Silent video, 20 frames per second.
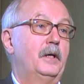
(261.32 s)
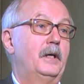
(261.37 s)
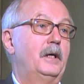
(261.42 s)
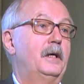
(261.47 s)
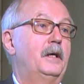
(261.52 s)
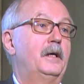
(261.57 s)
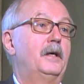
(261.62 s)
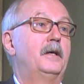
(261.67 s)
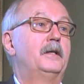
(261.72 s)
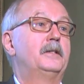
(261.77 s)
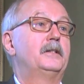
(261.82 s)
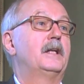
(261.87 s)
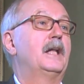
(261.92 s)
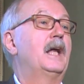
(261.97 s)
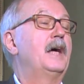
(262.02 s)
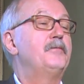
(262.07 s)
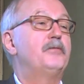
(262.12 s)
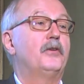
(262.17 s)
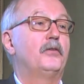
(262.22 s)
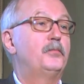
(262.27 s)
The
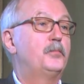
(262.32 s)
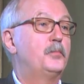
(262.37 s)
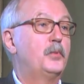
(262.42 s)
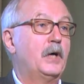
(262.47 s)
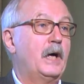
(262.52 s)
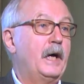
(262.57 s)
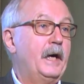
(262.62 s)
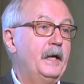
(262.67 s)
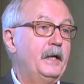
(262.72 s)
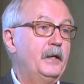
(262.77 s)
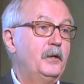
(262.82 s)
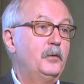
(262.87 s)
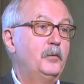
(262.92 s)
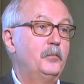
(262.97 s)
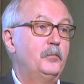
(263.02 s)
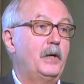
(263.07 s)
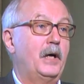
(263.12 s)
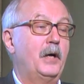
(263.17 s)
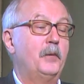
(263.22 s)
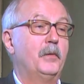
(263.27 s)
Life of
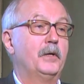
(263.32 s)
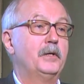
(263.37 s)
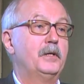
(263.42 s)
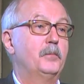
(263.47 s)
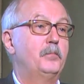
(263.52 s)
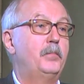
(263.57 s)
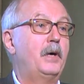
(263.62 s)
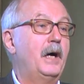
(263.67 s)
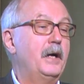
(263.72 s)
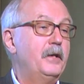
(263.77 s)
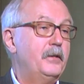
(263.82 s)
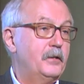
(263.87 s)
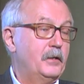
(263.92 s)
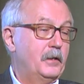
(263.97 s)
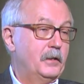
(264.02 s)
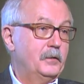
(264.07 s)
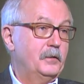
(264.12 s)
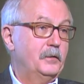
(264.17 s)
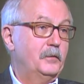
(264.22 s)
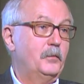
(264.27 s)
Brian by Monty
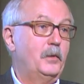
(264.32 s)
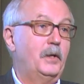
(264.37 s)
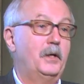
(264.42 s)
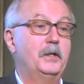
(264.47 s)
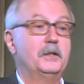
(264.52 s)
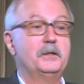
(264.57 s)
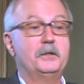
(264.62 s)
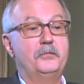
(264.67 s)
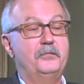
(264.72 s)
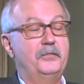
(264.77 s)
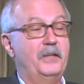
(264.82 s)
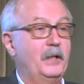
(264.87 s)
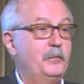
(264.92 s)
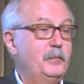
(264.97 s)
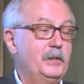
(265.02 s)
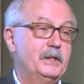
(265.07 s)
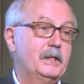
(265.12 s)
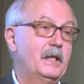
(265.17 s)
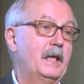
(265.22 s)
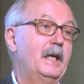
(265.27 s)
Python was a
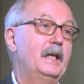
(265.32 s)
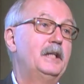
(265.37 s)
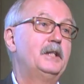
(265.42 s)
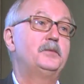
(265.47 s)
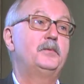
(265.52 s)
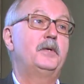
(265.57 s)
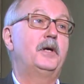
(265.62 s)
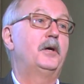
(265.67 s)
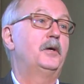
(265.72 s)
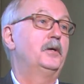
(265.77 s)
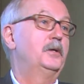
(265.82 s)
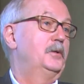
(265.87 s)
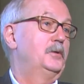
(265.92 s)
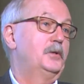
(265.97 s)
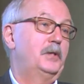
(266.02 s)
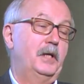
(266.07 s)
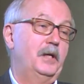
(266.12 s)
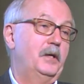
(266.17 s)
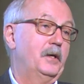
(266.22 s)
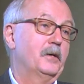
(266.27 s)
famous case where
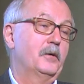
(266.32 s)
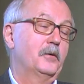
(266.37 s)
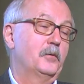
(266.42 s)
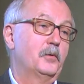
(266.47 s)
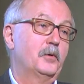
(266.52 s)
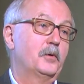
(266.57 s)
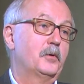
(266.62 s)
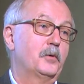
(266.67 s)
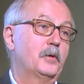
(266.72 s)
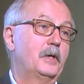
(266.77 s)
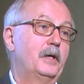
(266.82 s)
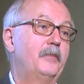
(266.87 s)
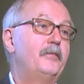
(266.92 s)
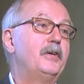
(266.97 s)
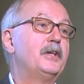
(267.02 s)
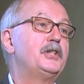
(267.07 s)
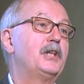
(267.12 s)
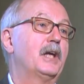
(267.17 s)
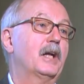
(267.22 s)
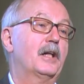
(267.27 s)
usually
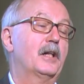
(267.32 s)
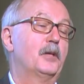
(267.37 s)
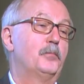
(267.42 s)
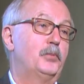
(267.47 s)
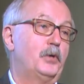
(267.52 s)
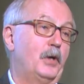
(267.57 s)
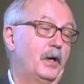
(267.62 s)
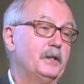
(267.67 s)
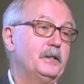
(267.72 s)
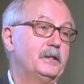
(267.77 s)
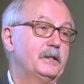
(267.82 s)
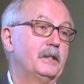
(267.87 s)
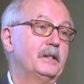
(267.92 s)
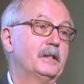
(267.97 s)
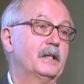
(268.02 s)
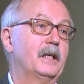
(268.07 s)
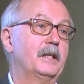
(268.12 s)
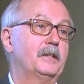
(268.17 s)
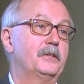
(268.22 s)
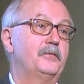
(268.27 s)
evangelical
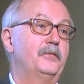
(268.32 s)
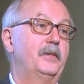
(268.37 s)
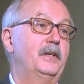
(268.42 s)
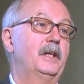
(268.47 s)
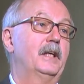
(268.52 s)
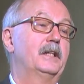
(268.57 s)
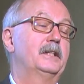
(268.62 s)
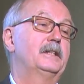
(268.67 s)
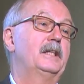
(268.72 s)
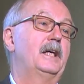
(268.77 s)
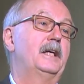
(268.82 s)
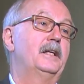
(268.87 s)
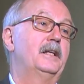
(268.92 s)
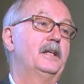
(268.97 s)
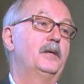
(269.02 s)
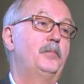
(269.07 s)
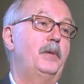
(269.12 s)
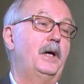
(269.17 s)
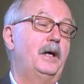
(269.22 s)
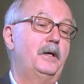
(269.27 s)
Protestants got very
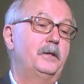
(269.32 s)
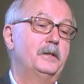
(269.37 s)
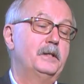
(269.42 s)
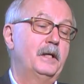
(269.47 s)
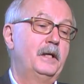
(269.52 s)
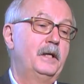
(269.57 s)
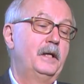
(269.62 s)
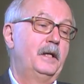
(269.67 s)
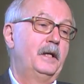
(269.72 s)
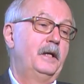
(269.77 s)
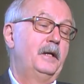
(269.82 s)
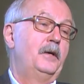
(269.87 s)
excited about.